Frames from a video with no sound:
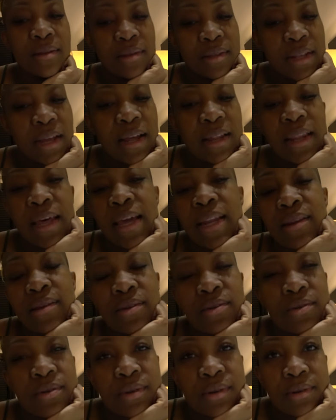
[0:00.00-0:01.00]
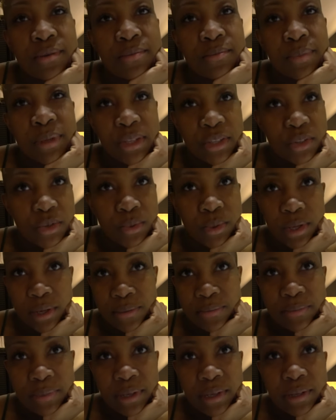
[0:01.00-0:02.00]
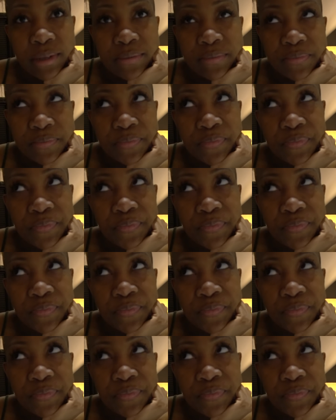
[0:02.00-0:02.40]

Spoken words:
it's not like they're going to beat you up, but